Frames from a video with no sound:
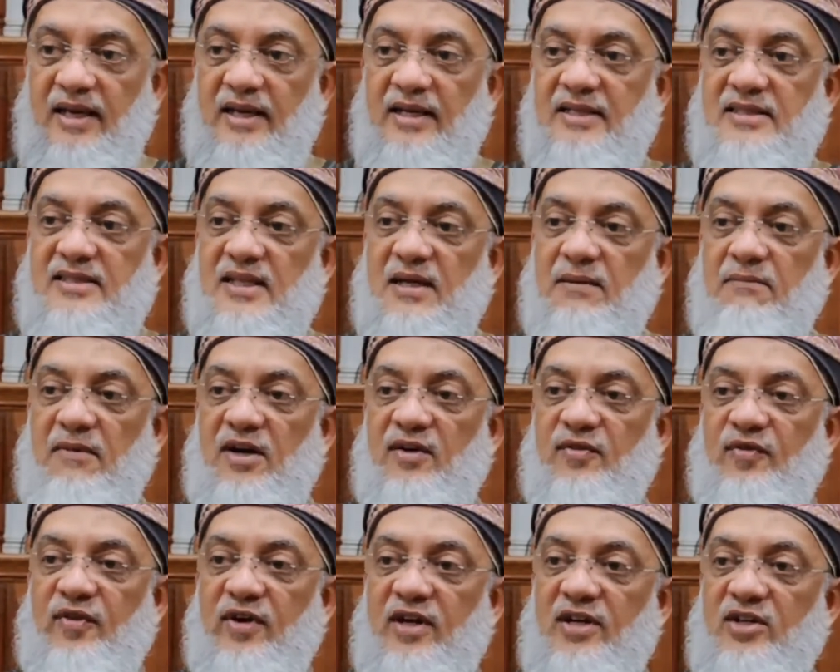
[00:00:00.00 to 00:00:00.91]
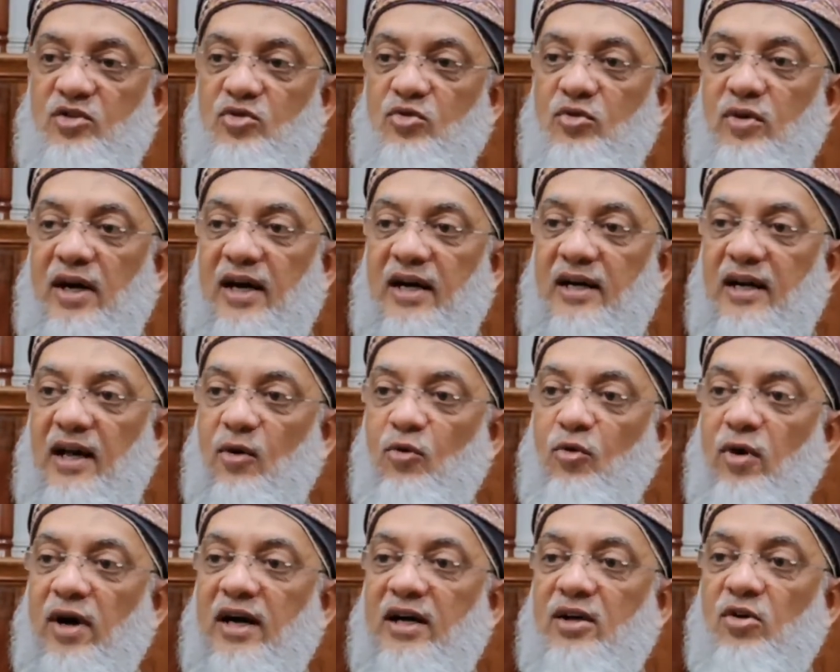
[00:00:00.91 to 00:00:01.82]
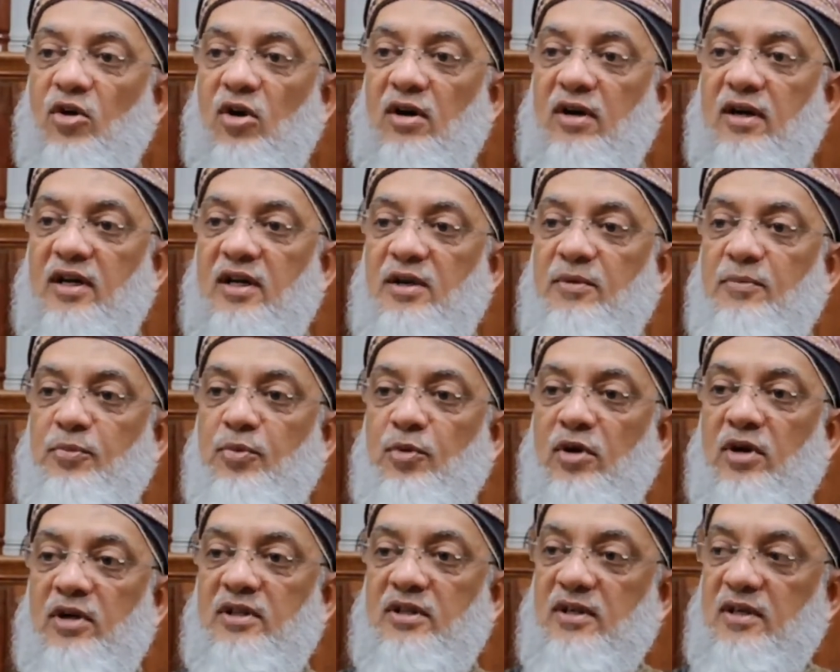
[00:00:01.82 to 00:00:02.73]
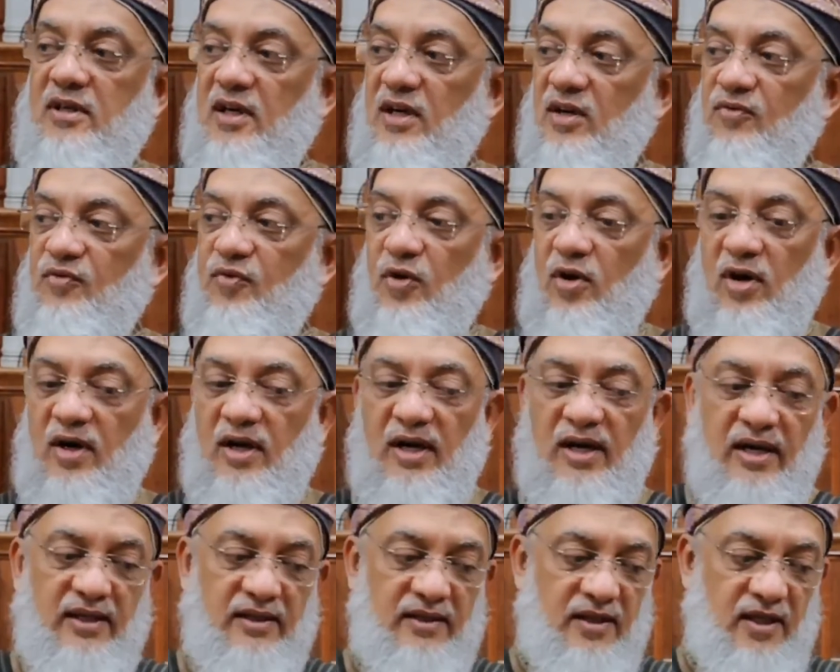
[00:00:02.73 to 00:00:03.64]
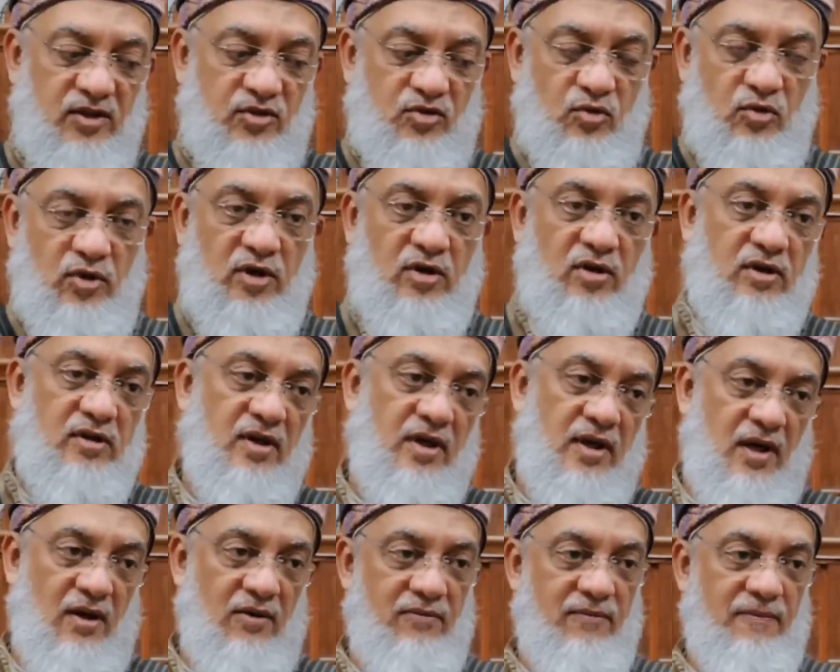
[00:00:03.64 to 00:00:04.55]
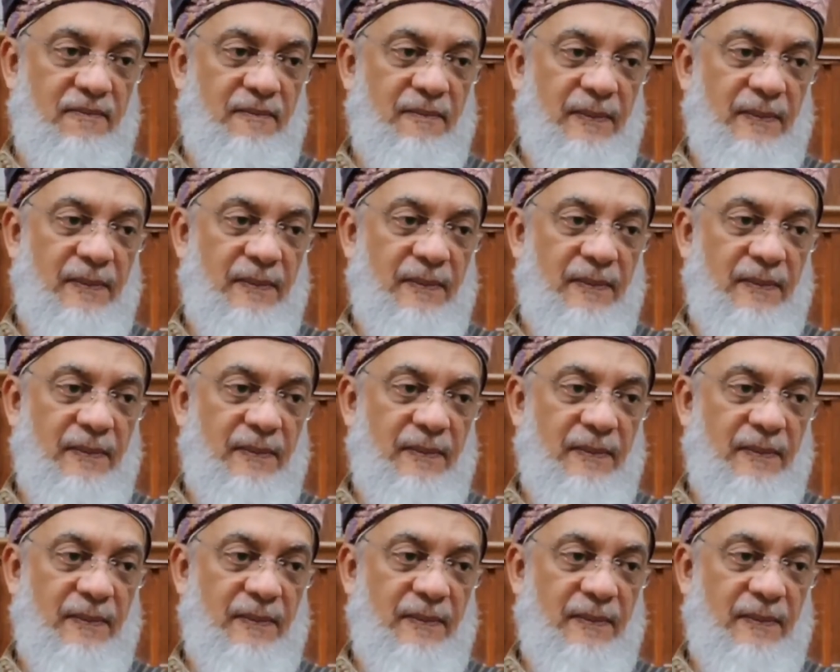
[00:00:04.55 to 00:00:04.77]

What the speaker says: He said, my friends who I had already poured the drink for, they threw it on the ground.